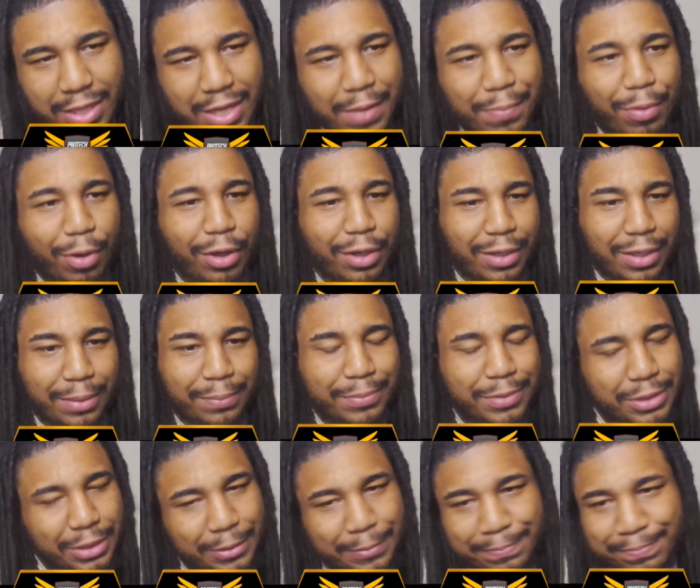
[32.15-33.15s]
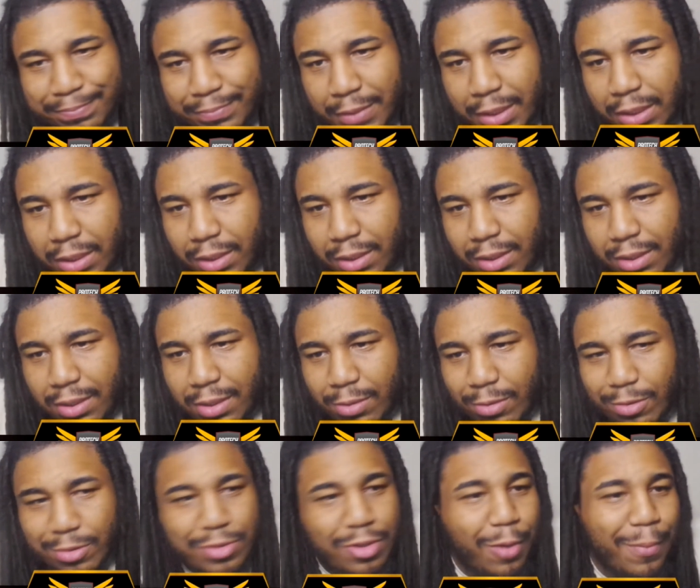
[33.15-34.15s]
He brought it up. So
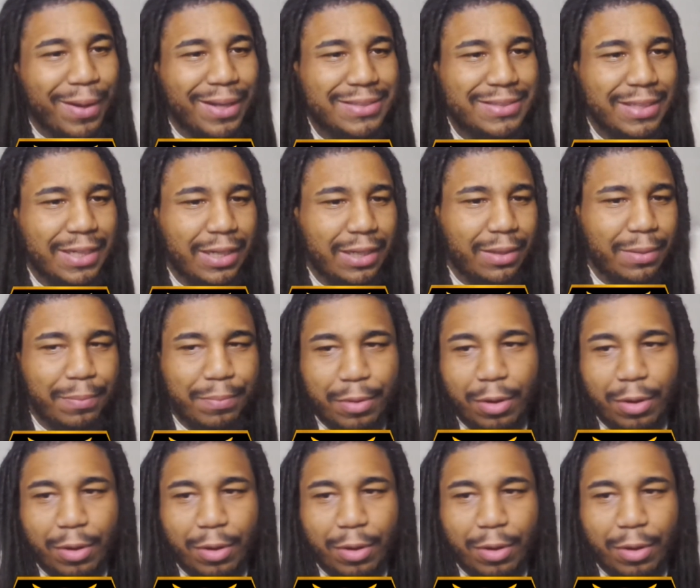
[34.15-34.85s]
we'll talk about it today.